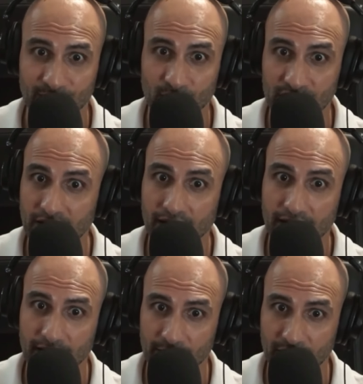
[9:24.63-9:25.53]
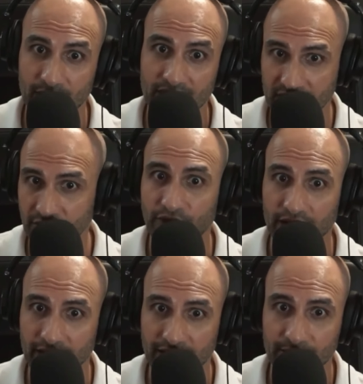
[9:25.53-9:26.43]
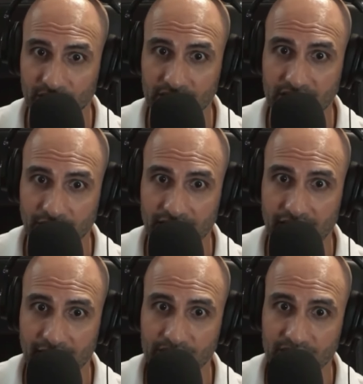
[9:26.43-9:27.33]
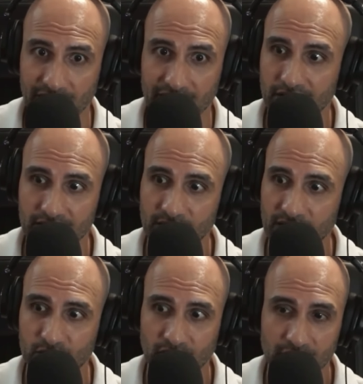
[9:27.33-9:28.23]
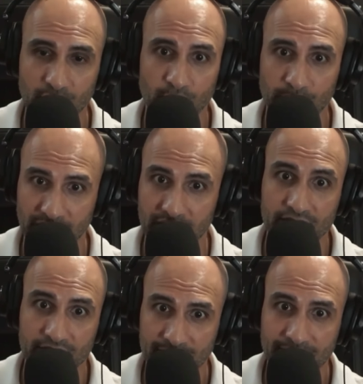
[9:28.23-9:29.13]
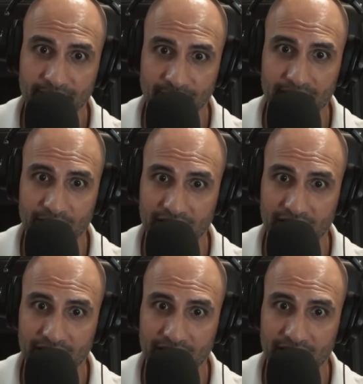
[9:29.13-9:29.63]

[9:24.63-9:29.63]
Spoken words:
We're talking about different military camps, like sometimes drinking your own piss, right?